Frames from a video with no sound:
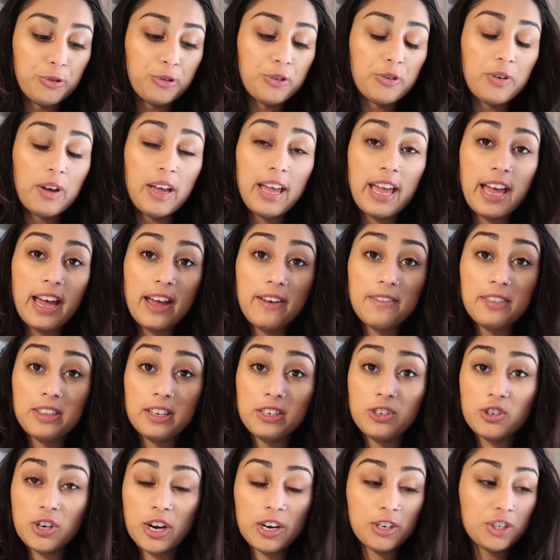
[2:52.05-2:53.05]
So I have the
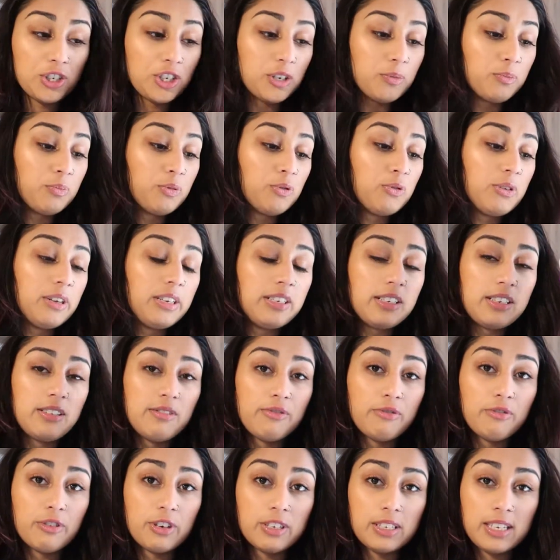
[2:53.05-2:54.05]
dry shampoo in
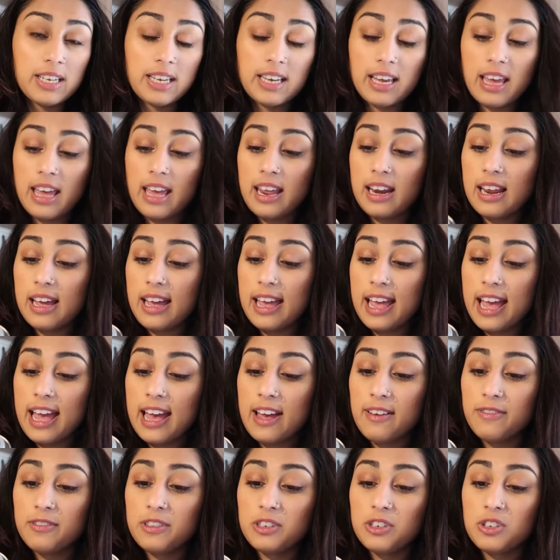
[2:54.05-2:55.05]
defrizzing, and I
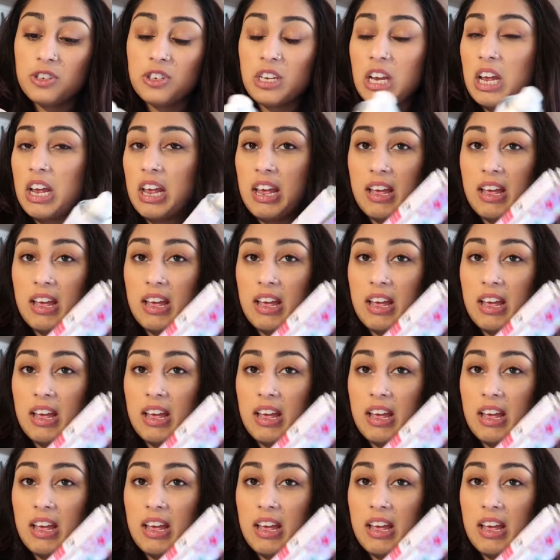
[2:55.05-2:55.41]
have this